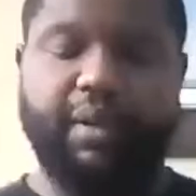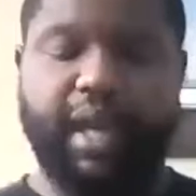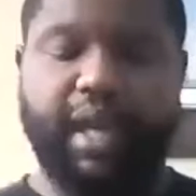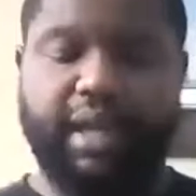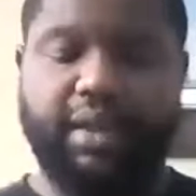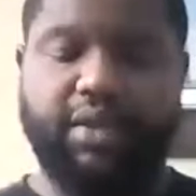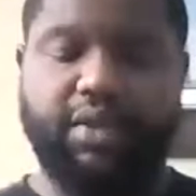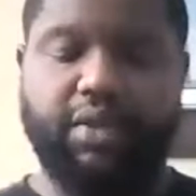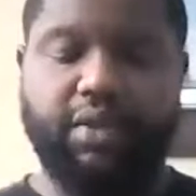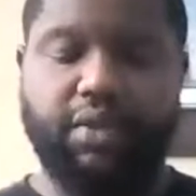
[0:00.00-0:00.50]

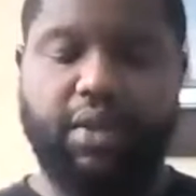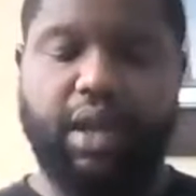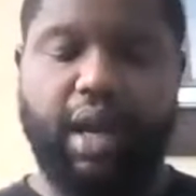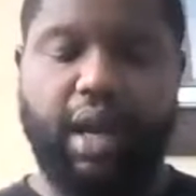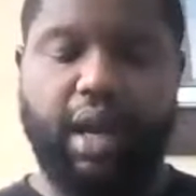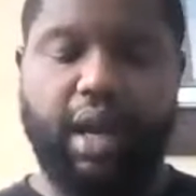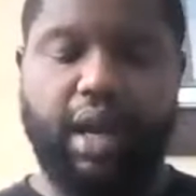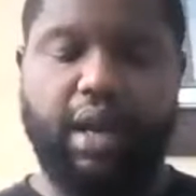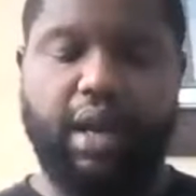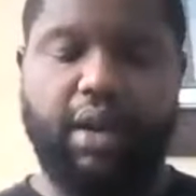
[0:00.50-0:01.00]
like
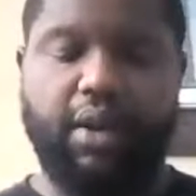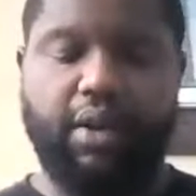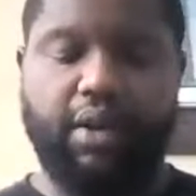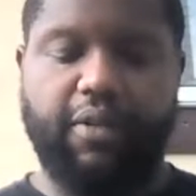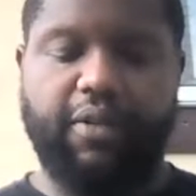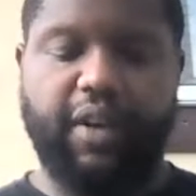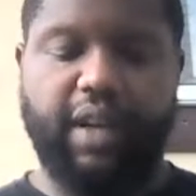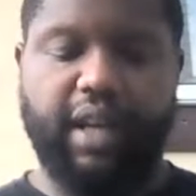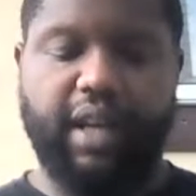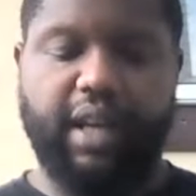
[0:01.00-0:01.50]
2K or
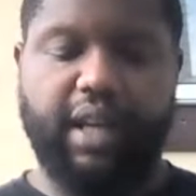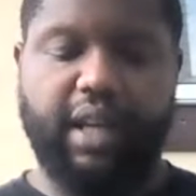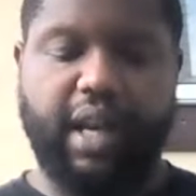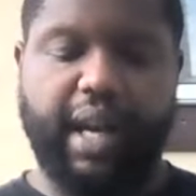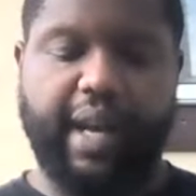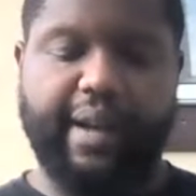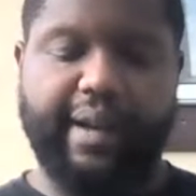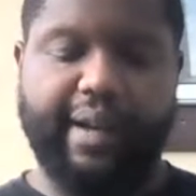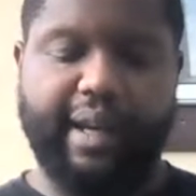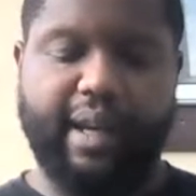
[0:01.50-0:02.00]
fucking
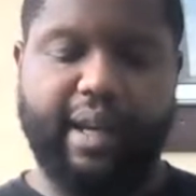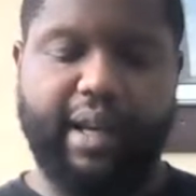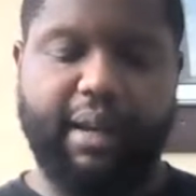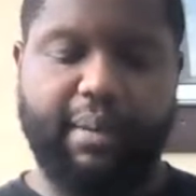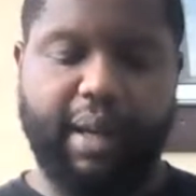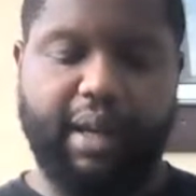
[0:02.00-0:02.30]
goddamn